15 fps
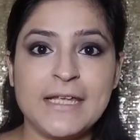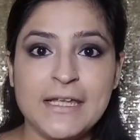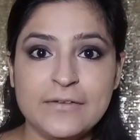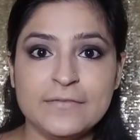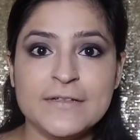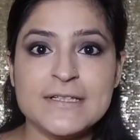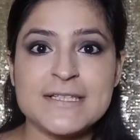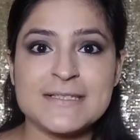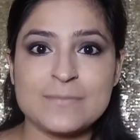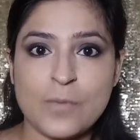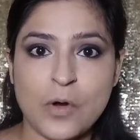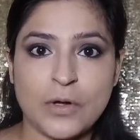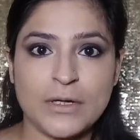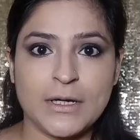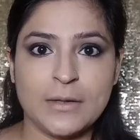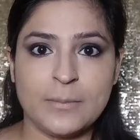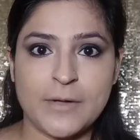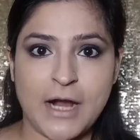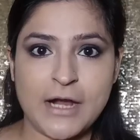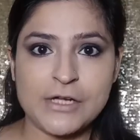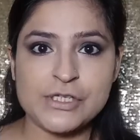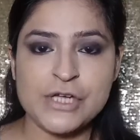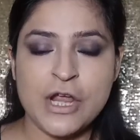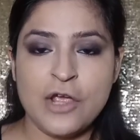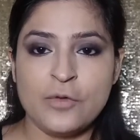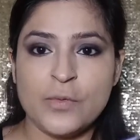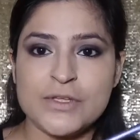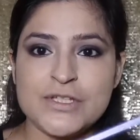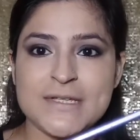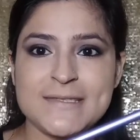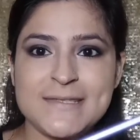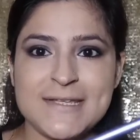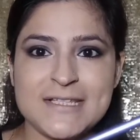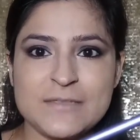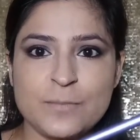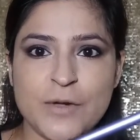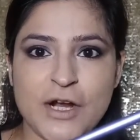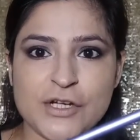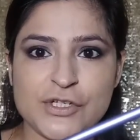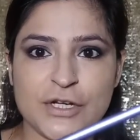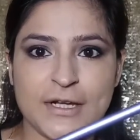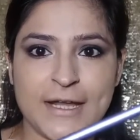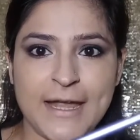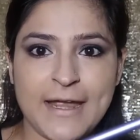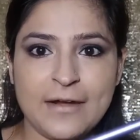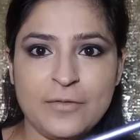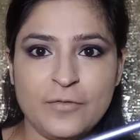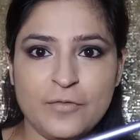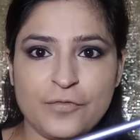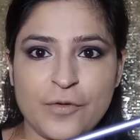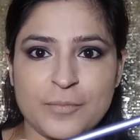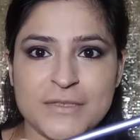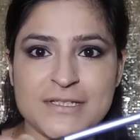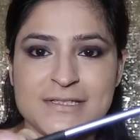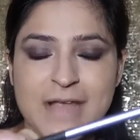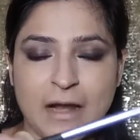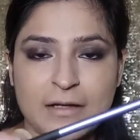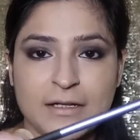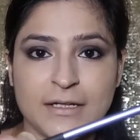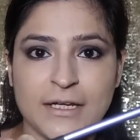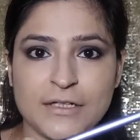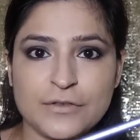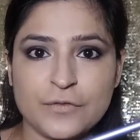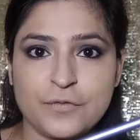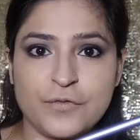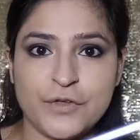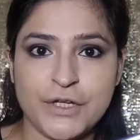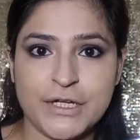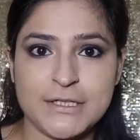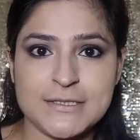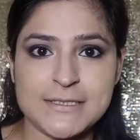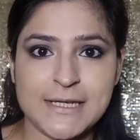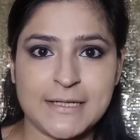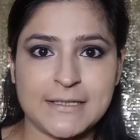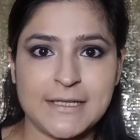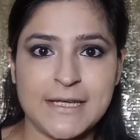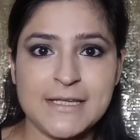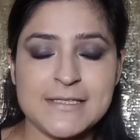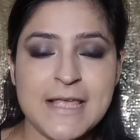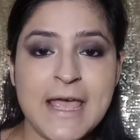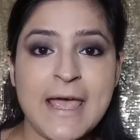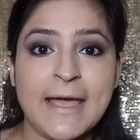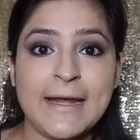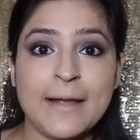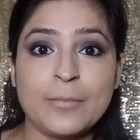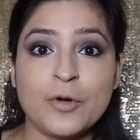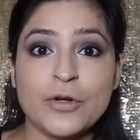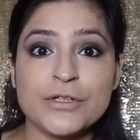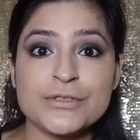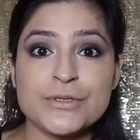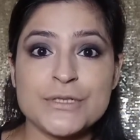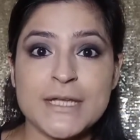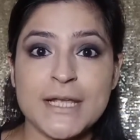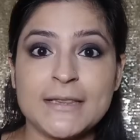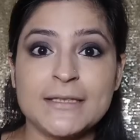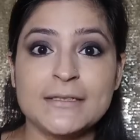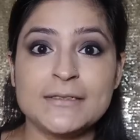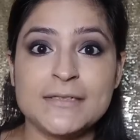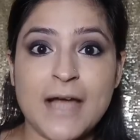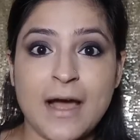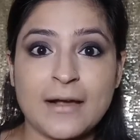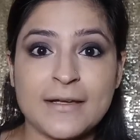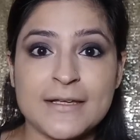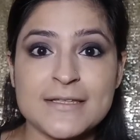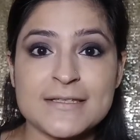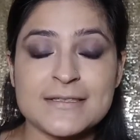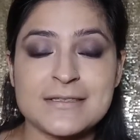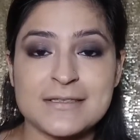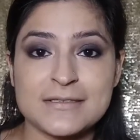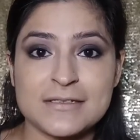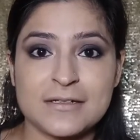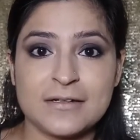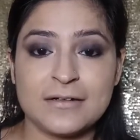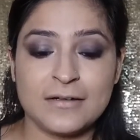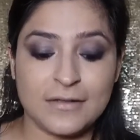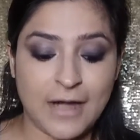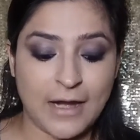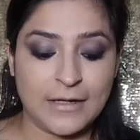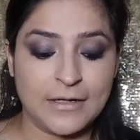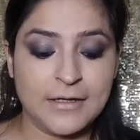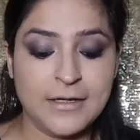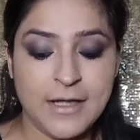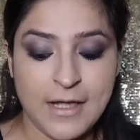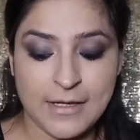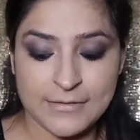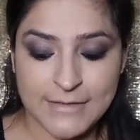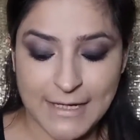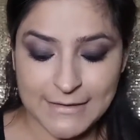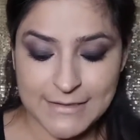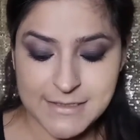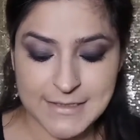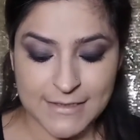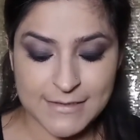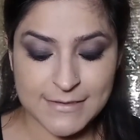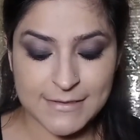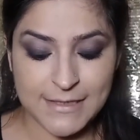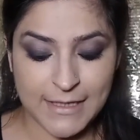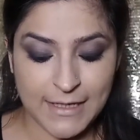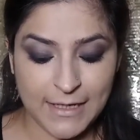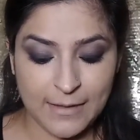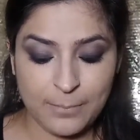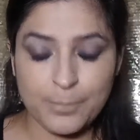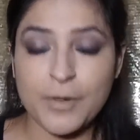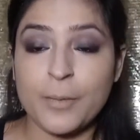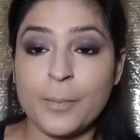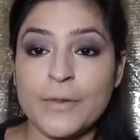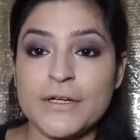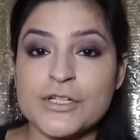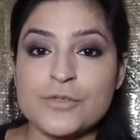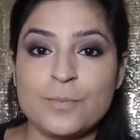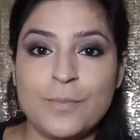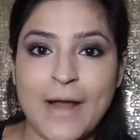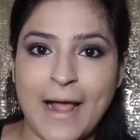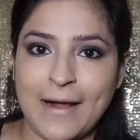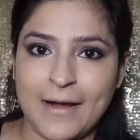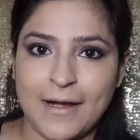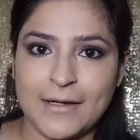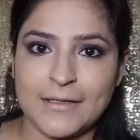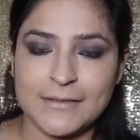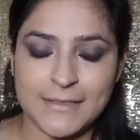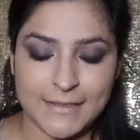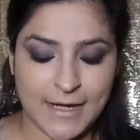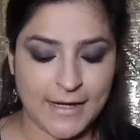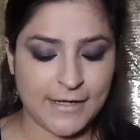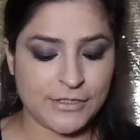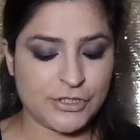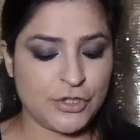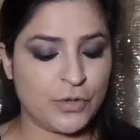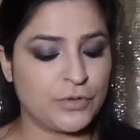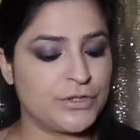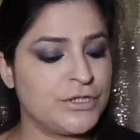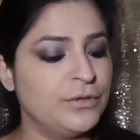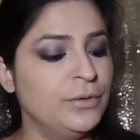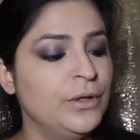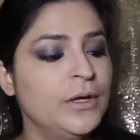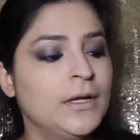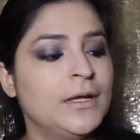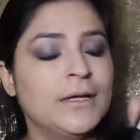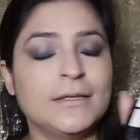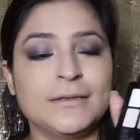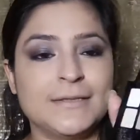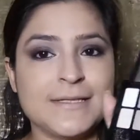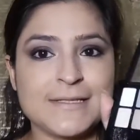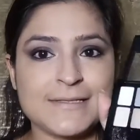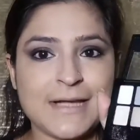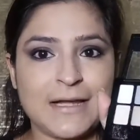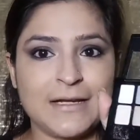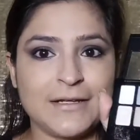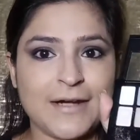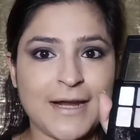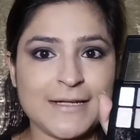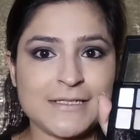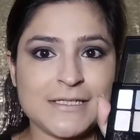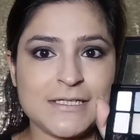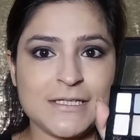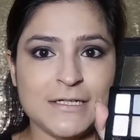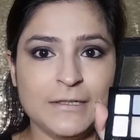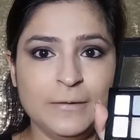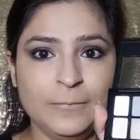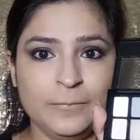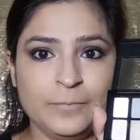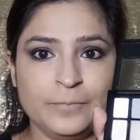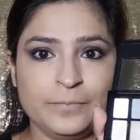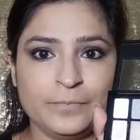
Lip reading: an even smaller brush, which is this brush again from the starter kit of Real Techniques, and I'm going take the darkest color, that is the purplish black color that I had showed you, this color right here,